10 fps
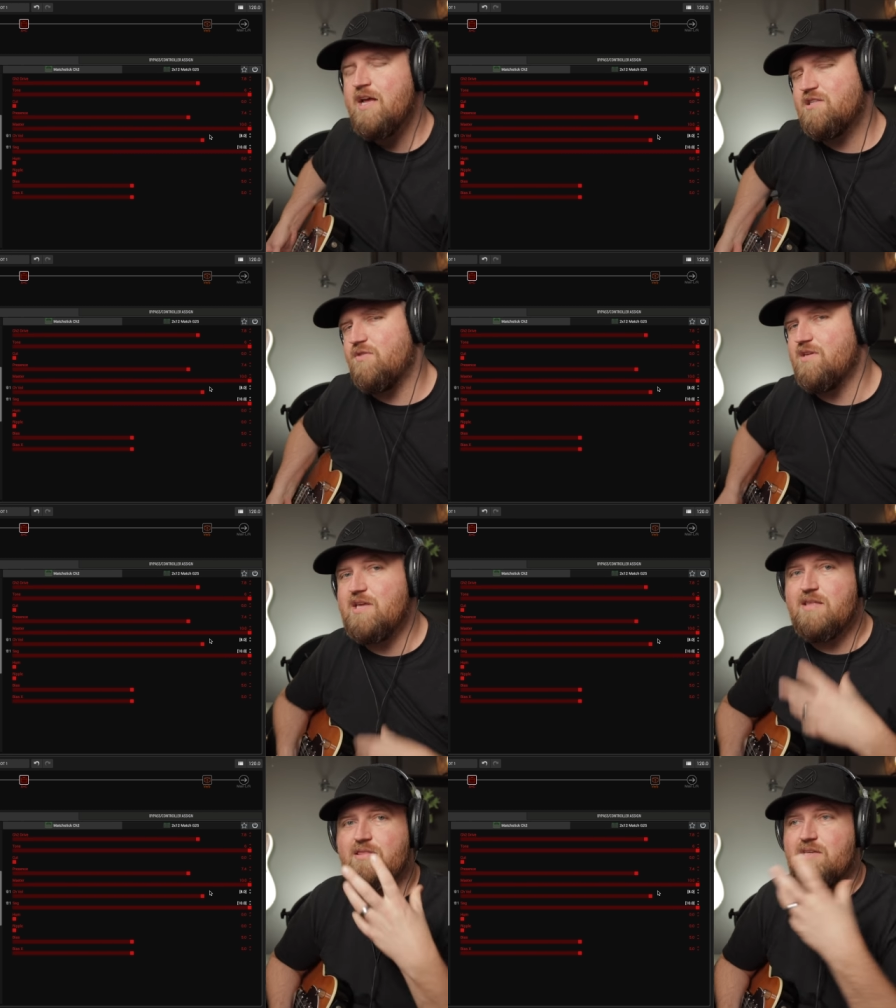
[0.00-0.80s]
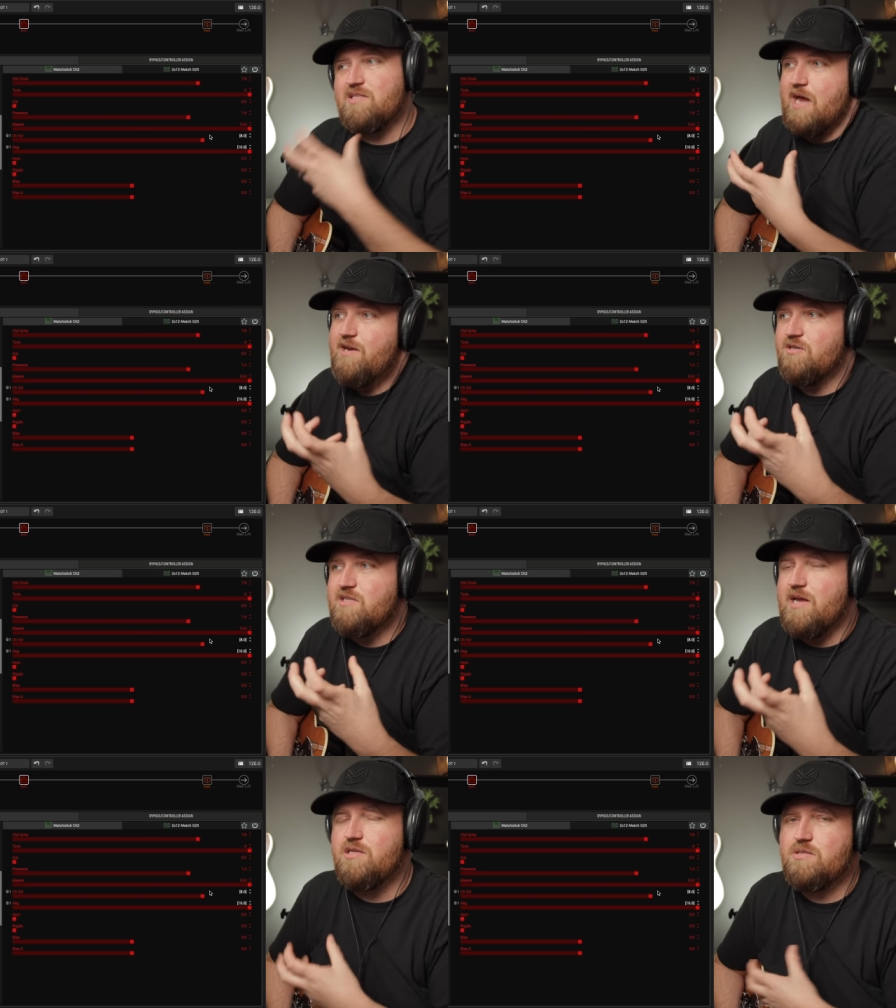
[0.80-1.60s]
And so they say that the tighter
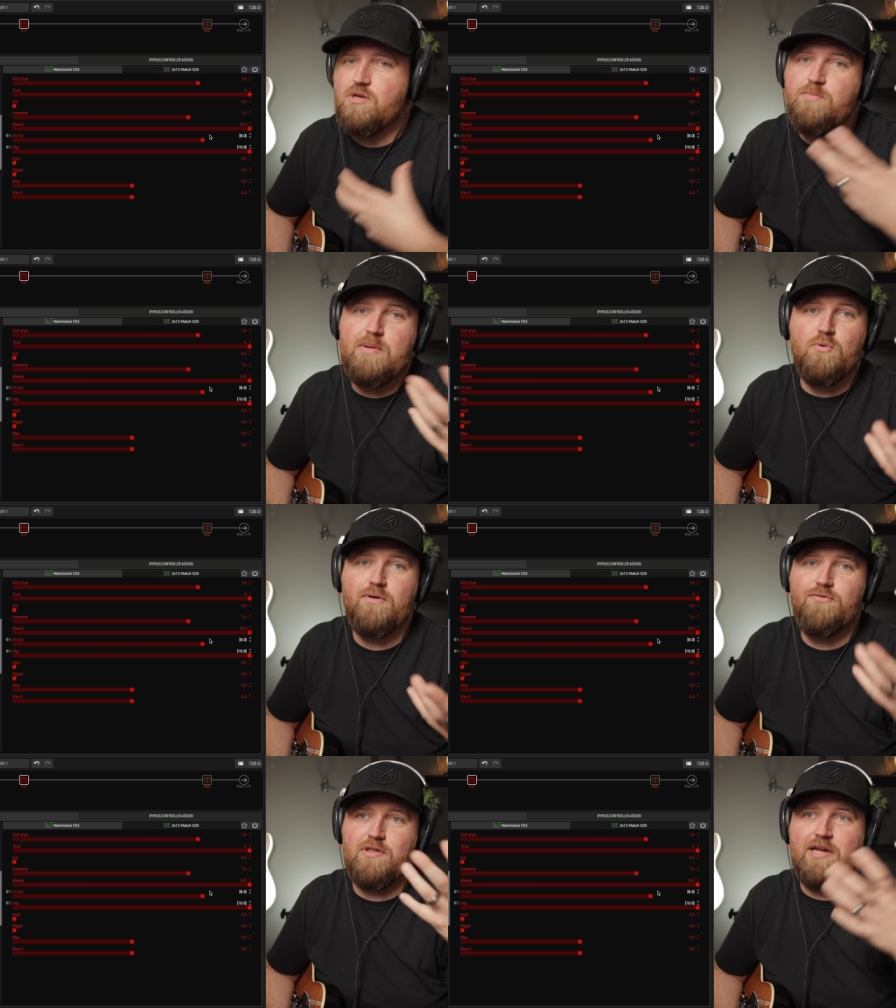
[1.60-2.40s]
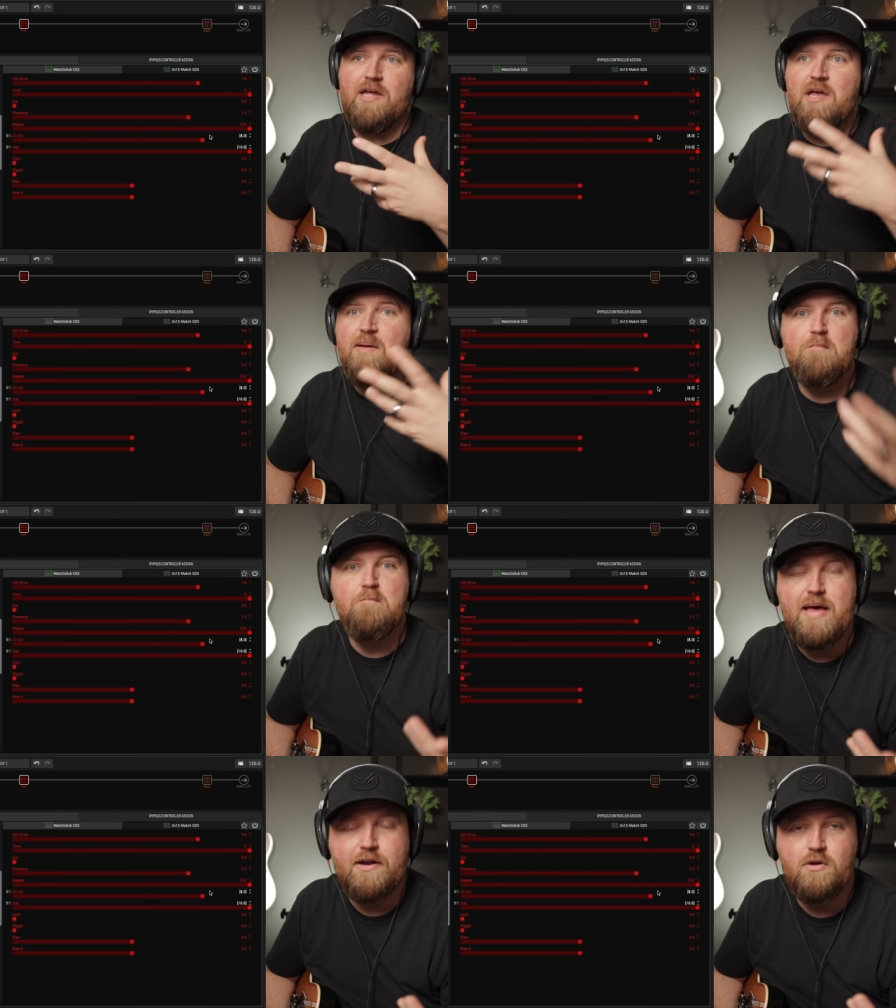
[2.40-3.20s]
sounds could be more for like
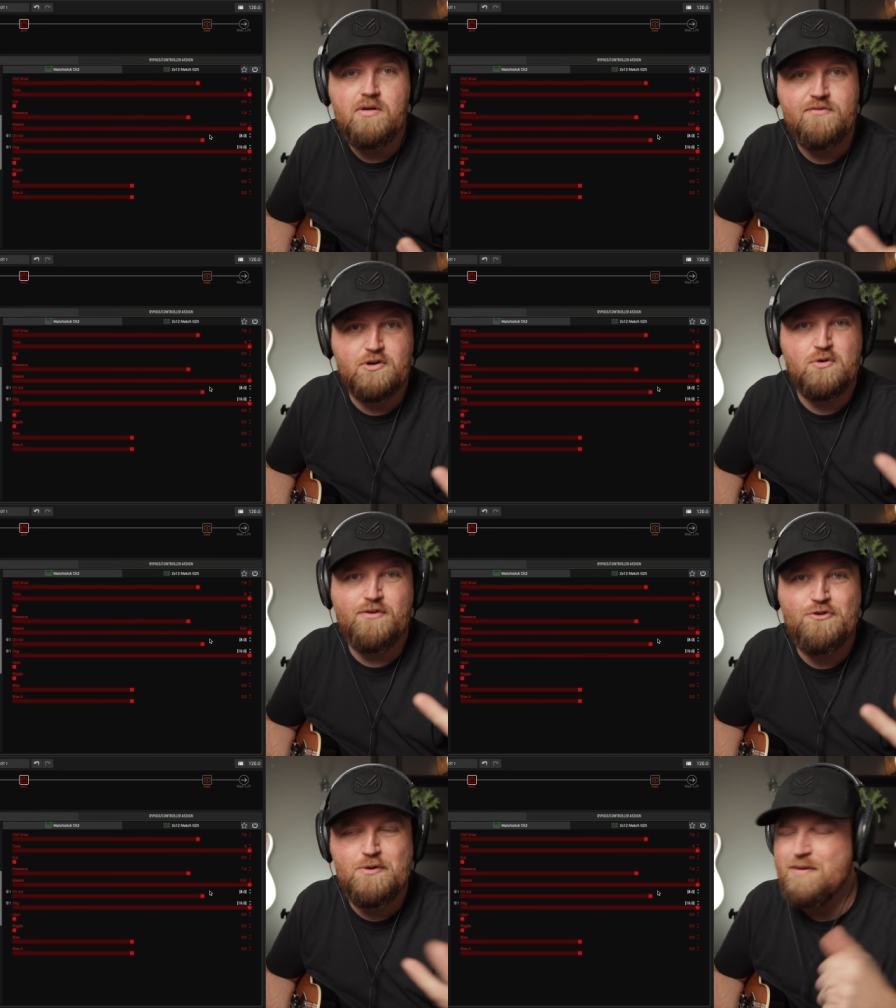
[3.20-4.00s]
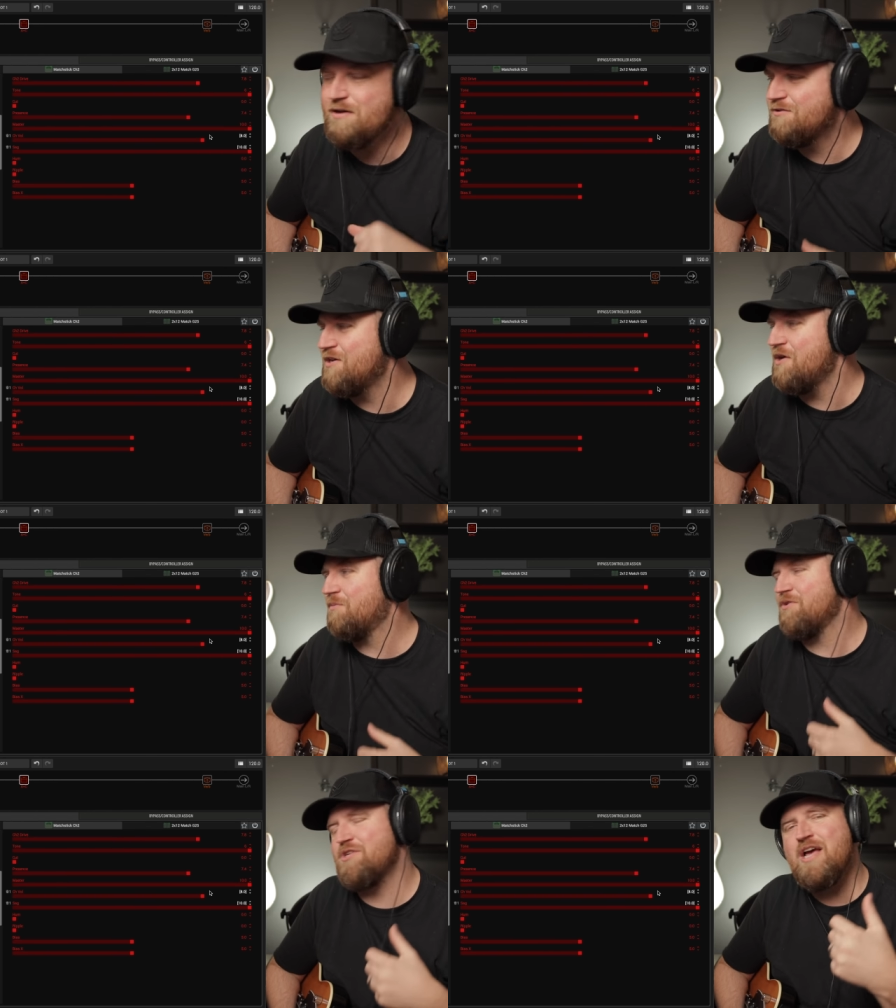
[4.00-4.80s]
metal, if you're going for a metal
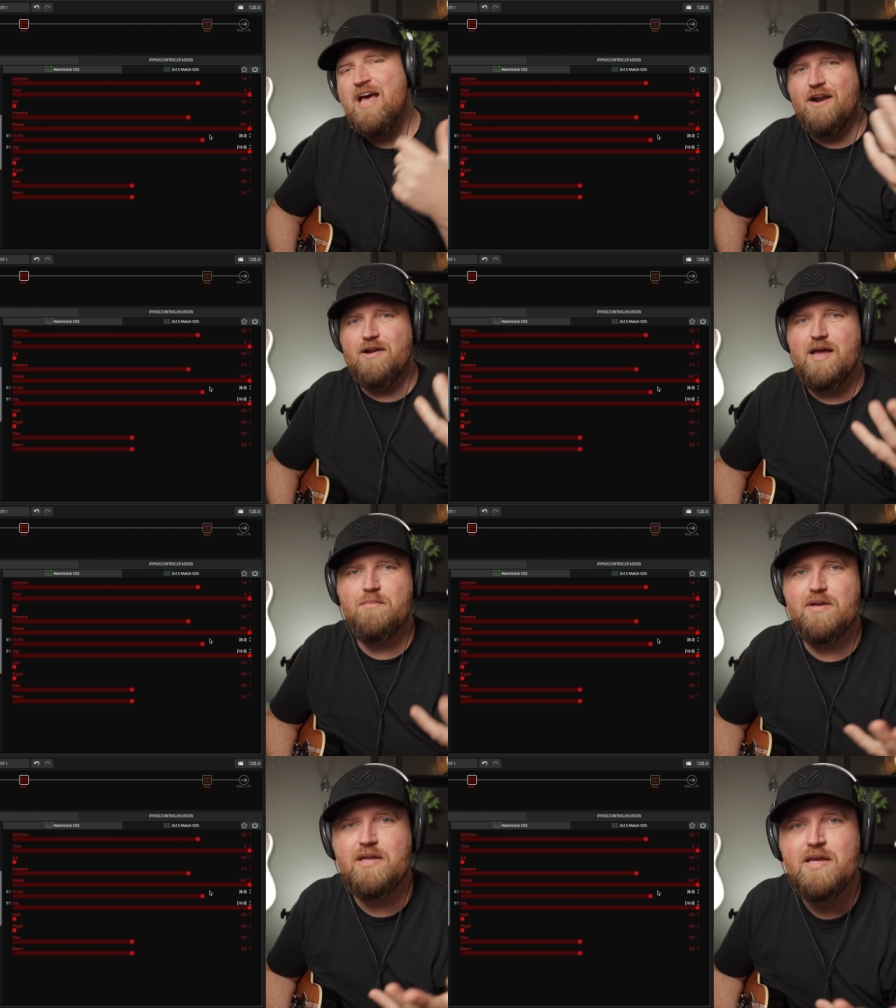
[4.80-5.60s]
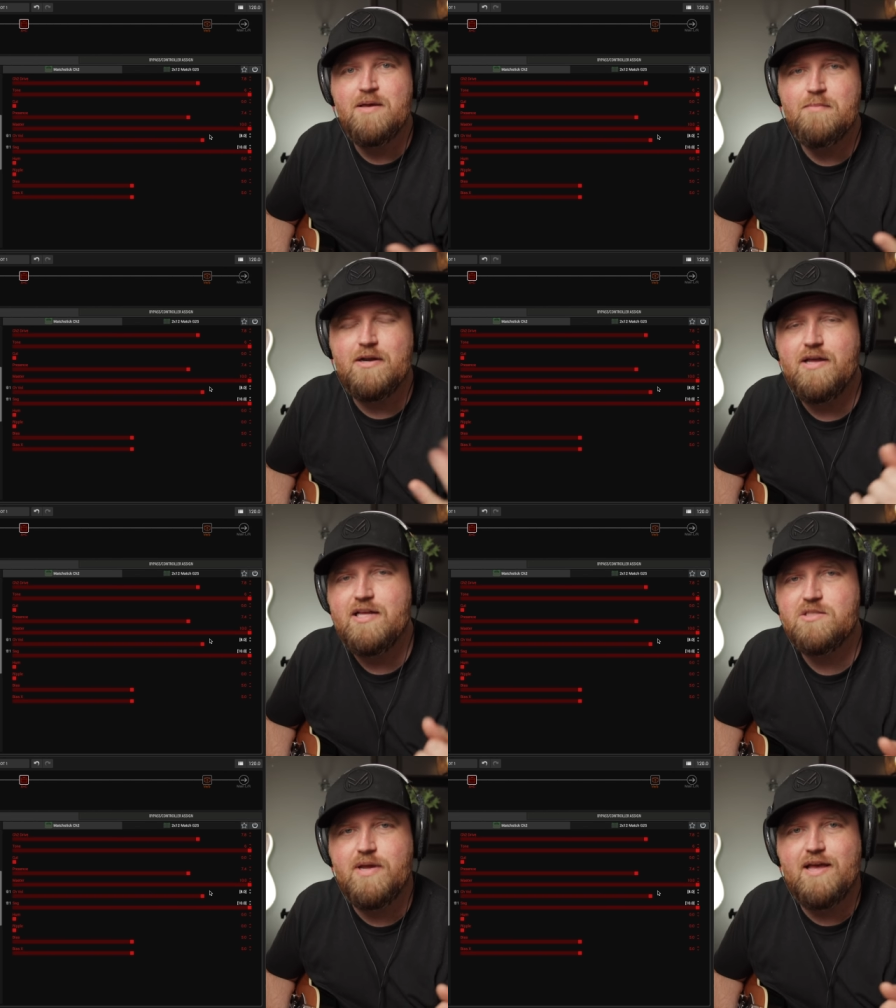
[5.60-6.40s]
tone, which I don't know how many metal
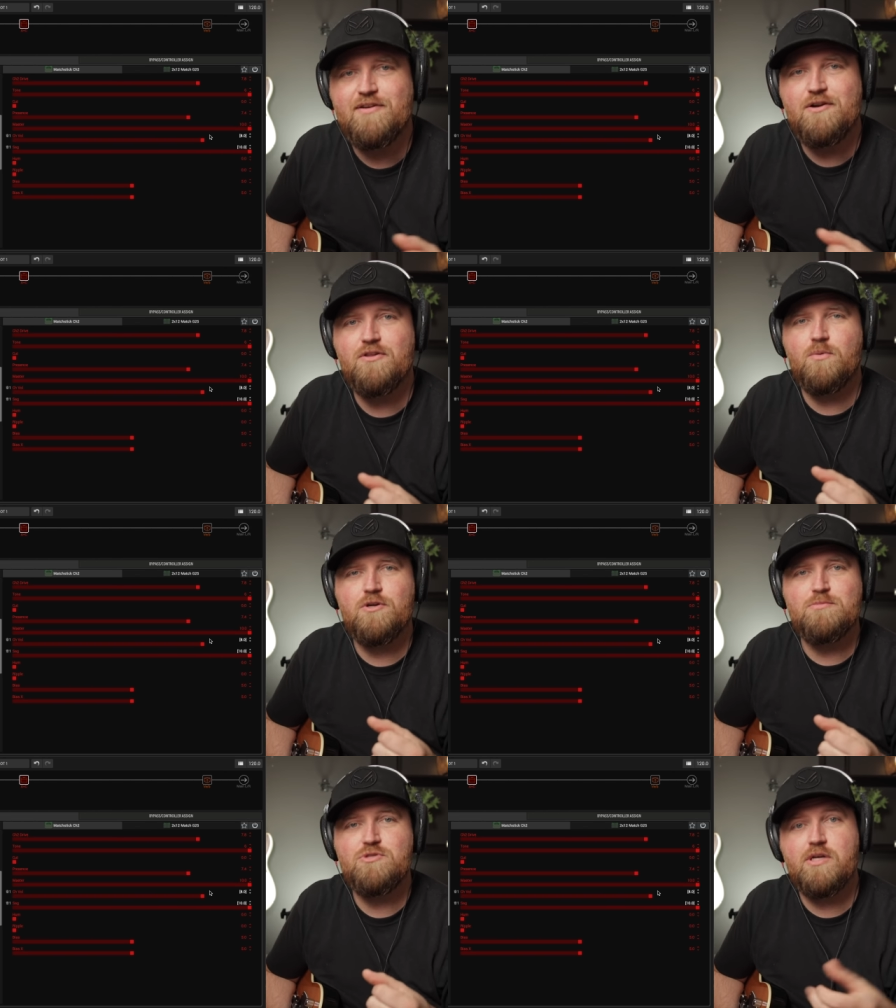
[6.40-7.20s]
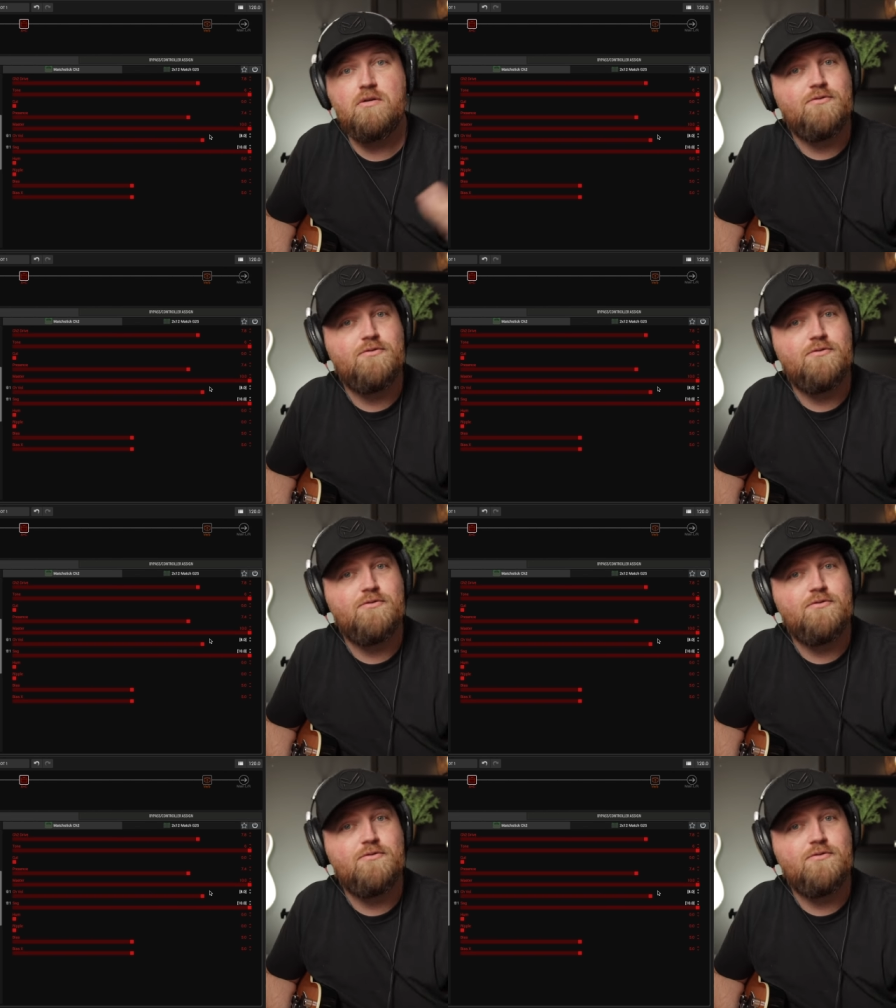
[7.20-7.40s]
heads we have here on the worship channel.